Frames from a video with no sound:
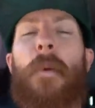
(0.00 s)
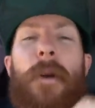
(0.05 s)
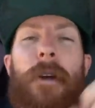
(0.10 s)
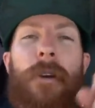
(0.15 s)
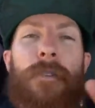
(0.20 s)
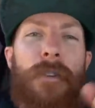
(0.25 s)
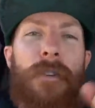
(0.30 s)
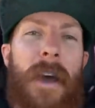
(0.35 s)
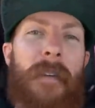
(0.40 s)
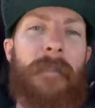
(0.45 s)
We are
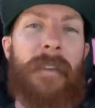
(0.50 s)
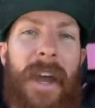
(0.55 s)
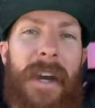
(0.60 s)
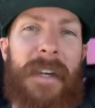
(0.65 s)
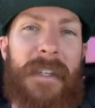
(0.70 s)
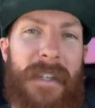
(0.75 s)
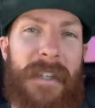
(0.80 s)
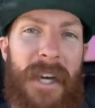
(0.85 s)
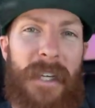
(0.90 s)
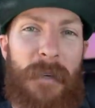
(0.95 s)
driving out
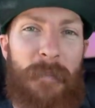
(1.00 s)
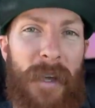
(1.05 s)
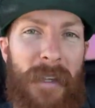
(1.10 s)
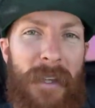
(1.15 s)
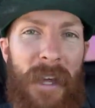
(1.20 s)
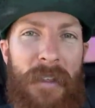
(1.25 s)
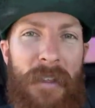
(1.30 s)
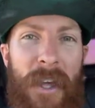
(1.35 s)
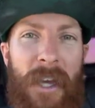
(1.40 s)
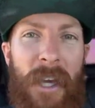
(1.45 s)
of state to pick
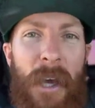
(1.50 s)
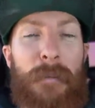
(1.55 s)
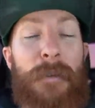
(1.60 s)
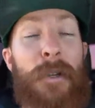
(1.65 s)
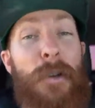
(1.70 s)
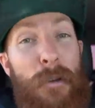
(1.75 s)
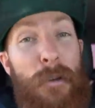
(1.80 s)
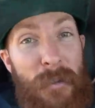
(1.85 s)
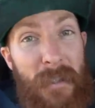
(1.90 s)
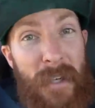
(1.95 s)
that thing up
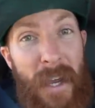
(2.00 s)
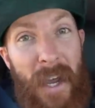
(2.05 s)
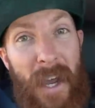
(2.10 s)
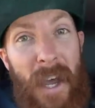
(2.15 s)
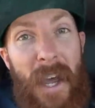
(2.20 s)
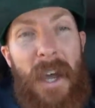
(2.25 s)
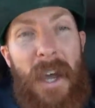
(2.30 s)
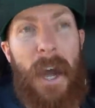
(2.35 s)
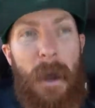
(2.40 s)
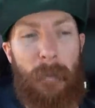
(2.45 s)
Tuesday.
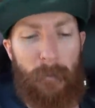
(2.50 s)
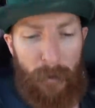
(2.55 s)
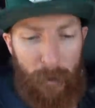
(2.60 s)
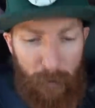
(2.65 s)
I'm